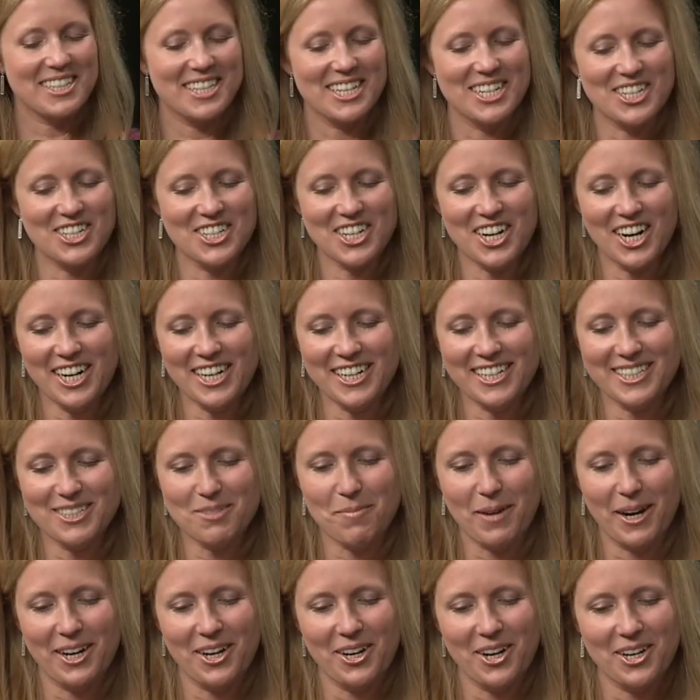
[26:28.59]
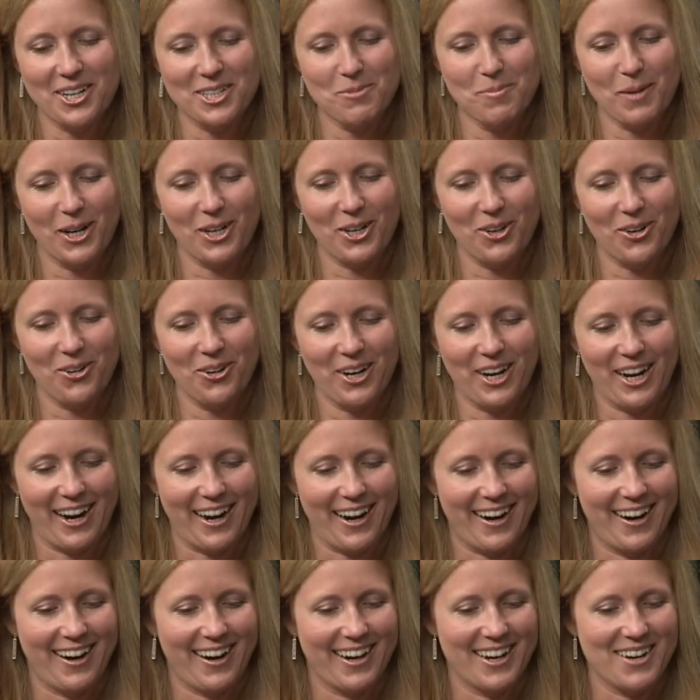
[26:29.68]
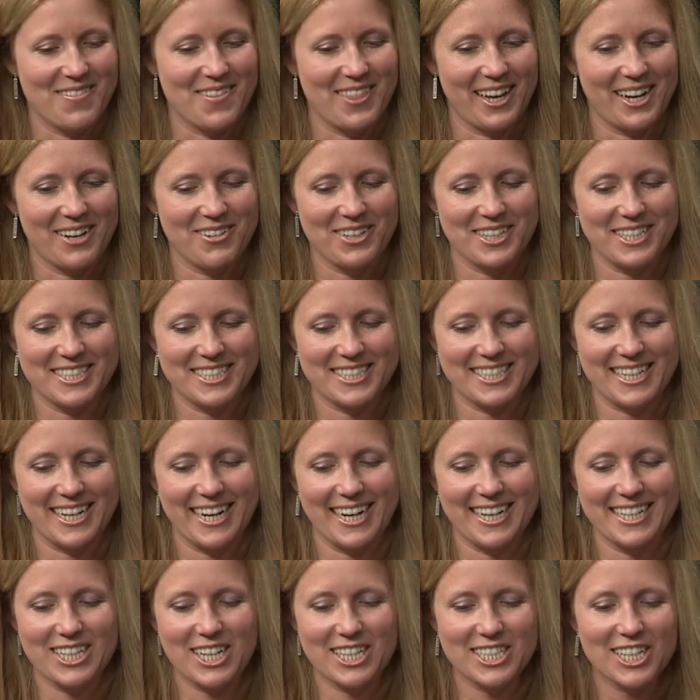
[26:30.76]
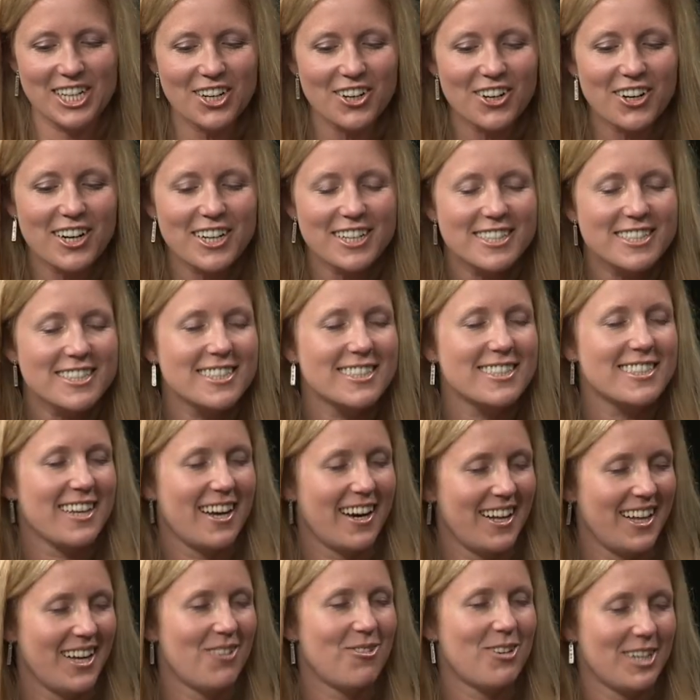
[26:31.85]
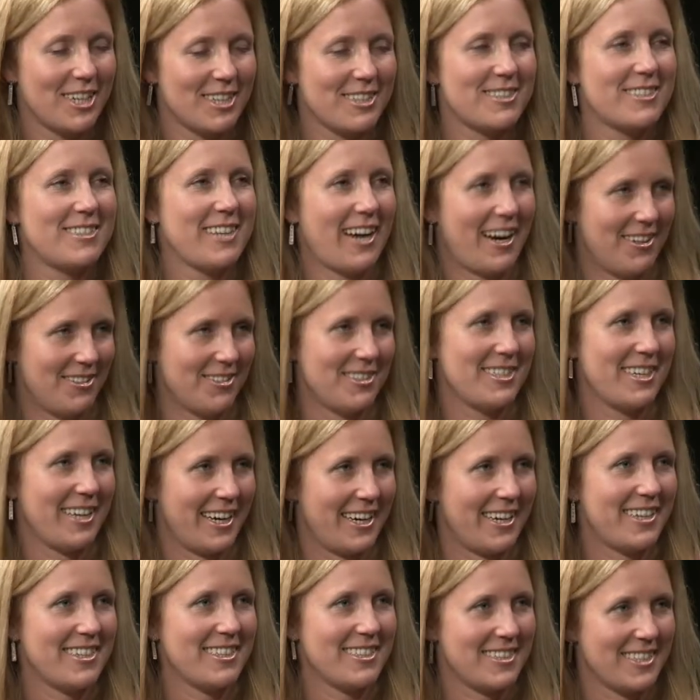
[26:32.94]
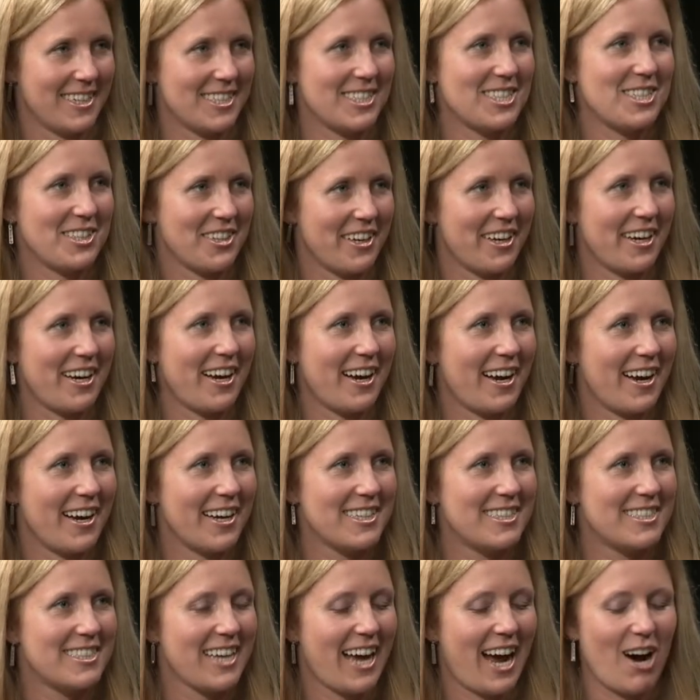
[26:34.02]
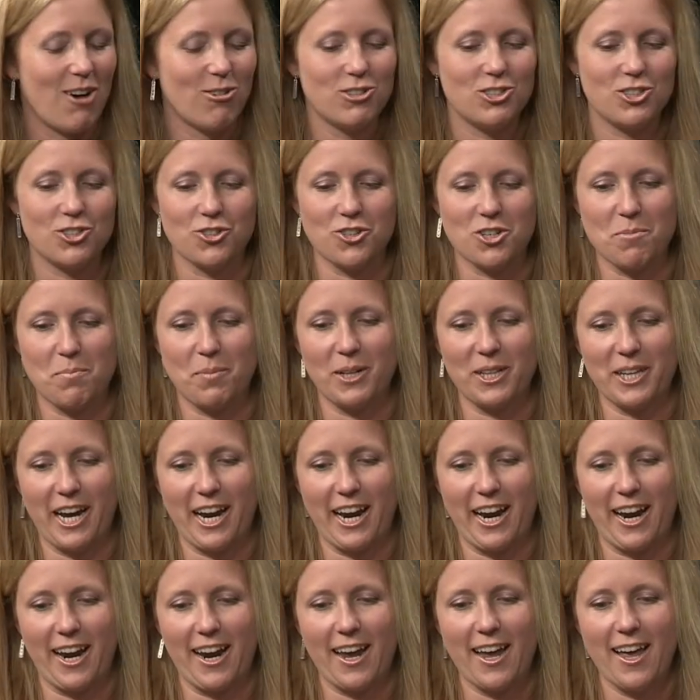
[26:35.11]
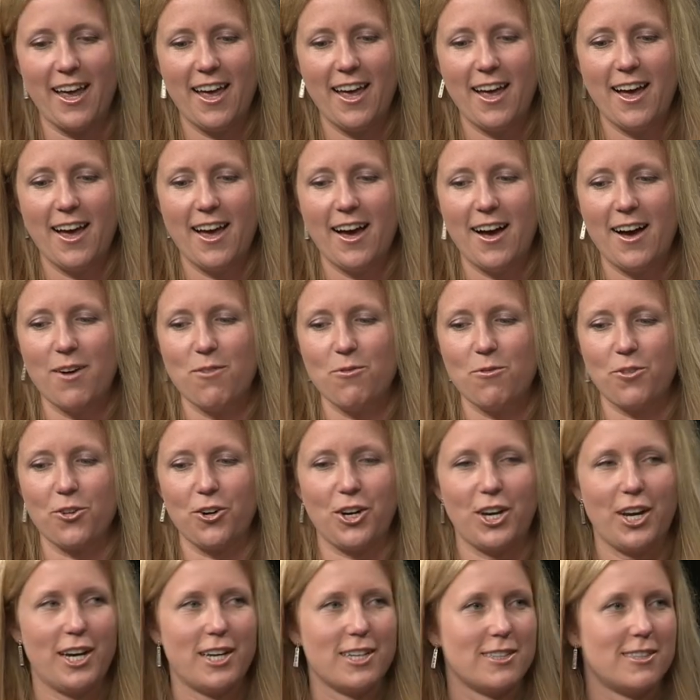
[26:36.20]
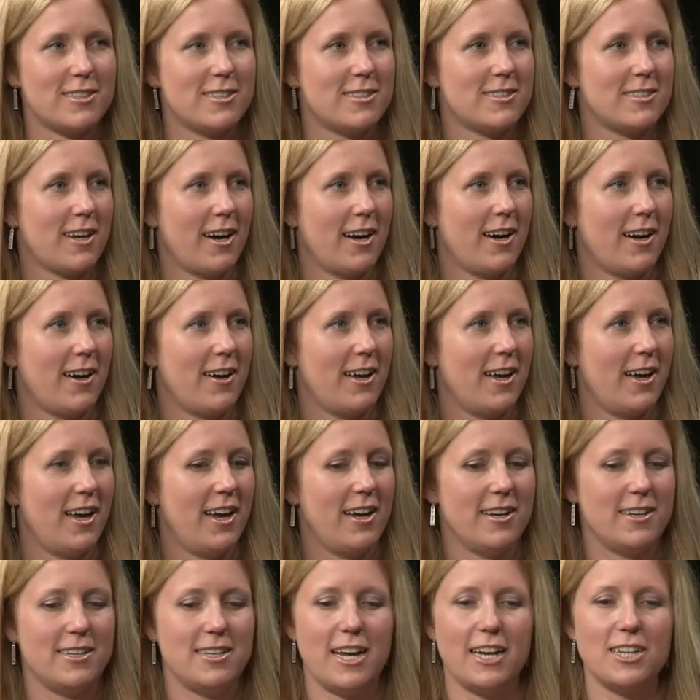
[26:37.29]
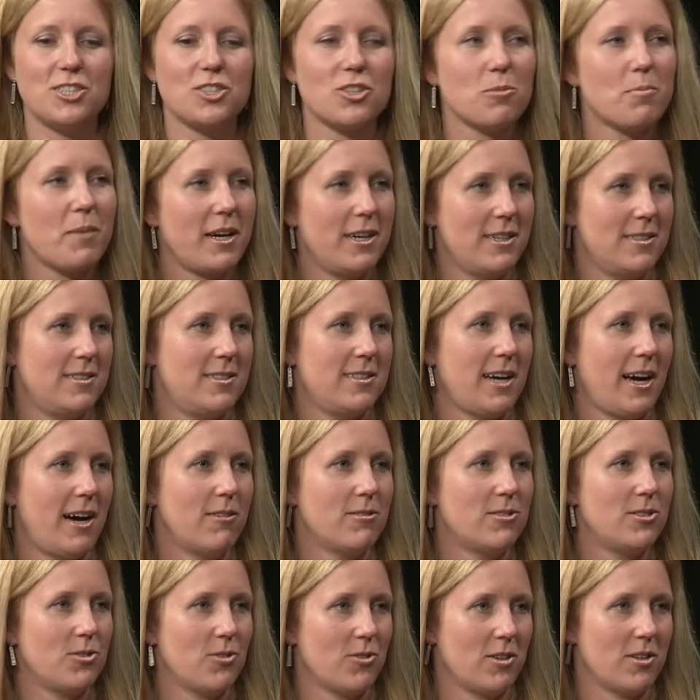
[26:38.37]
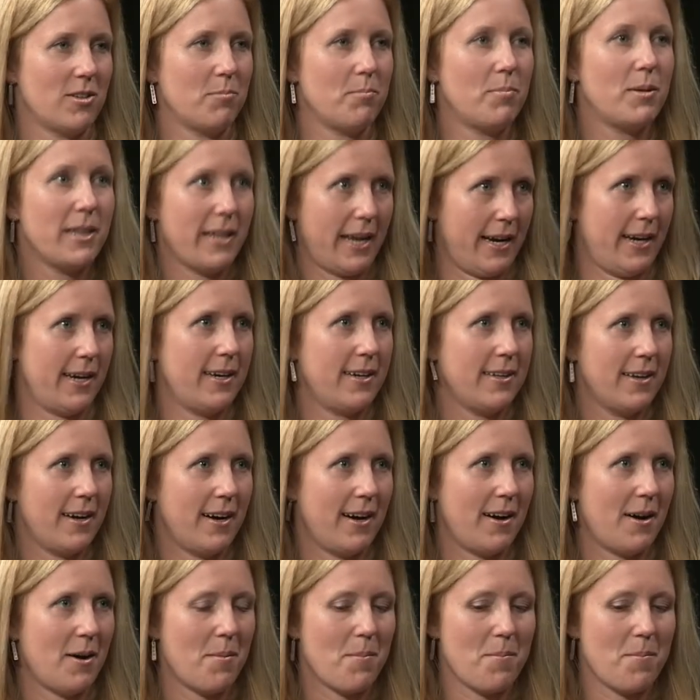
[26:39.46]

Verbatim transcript: Tinkergarten is my is my new gig, um, and that was it, Tinkergarten is exactly what it sounds like. Essentially, it's outdoor play for kids, uh, nature-based outdoor play mm -hmm.